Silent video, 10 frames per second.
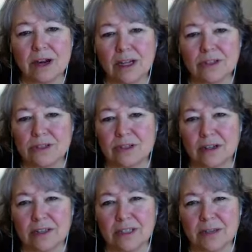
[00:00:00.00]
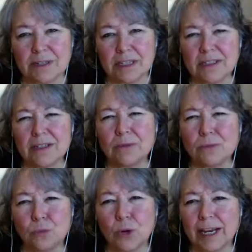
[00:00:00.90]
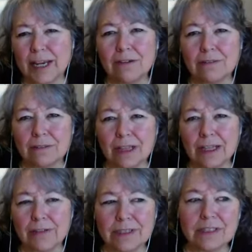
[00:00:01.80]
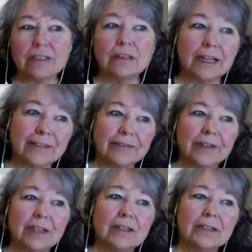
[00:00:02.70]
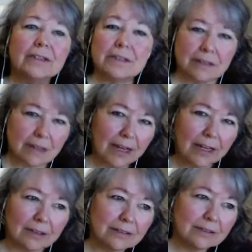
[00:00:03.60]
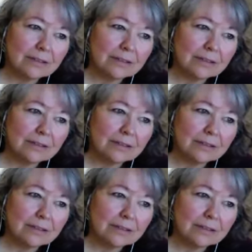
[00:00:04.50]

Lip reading: not just a concept, it's a way of life. It's a lifestyle.